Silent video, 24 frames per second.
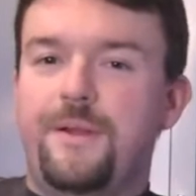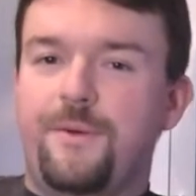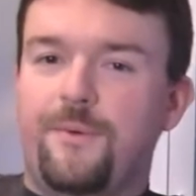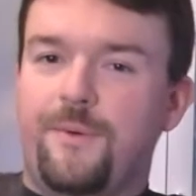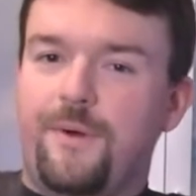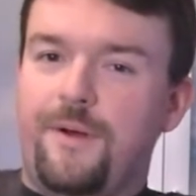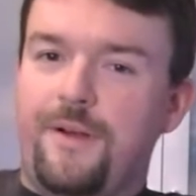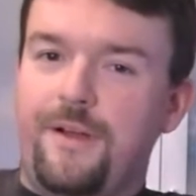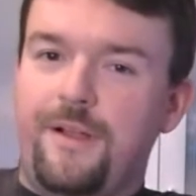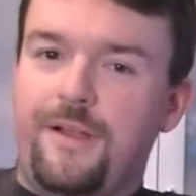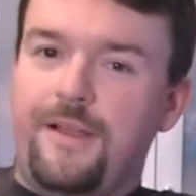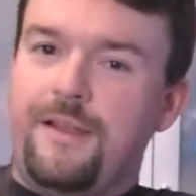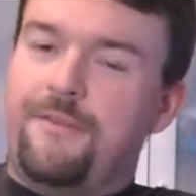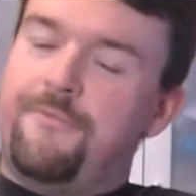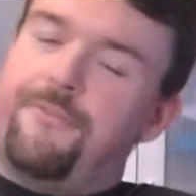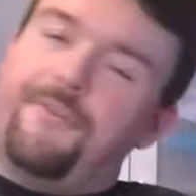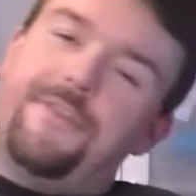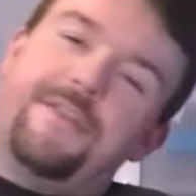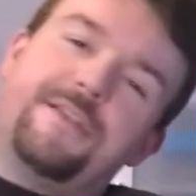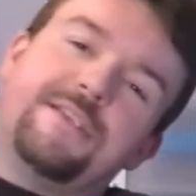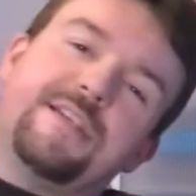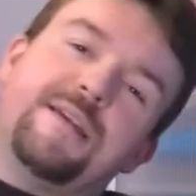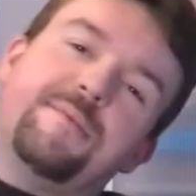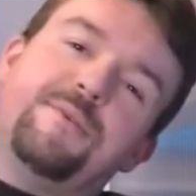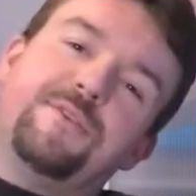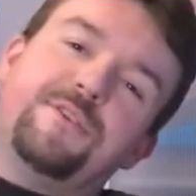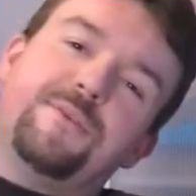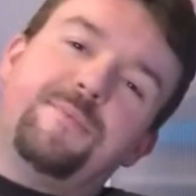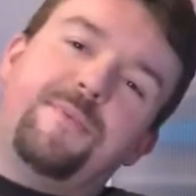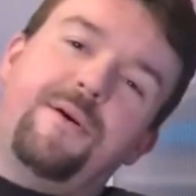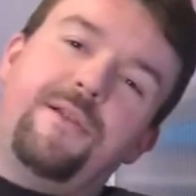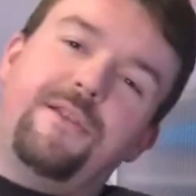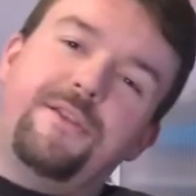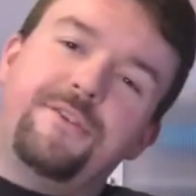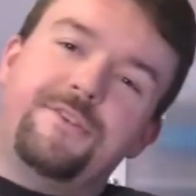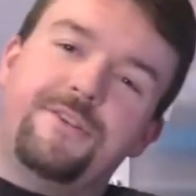a while, and for this I must
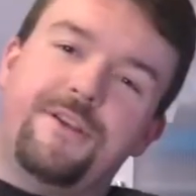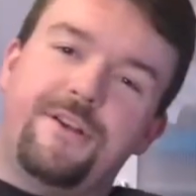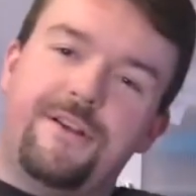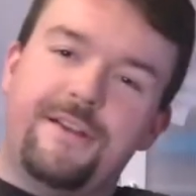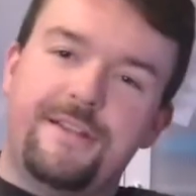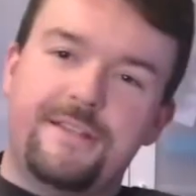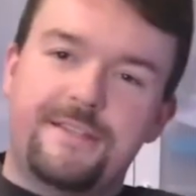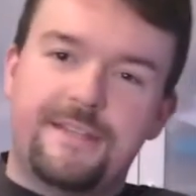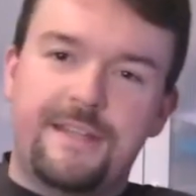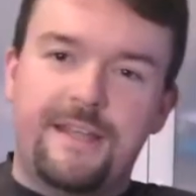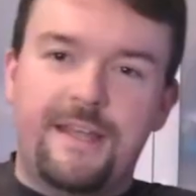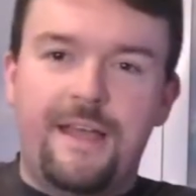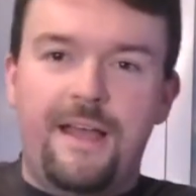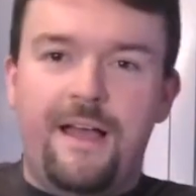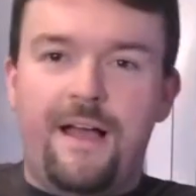apologise.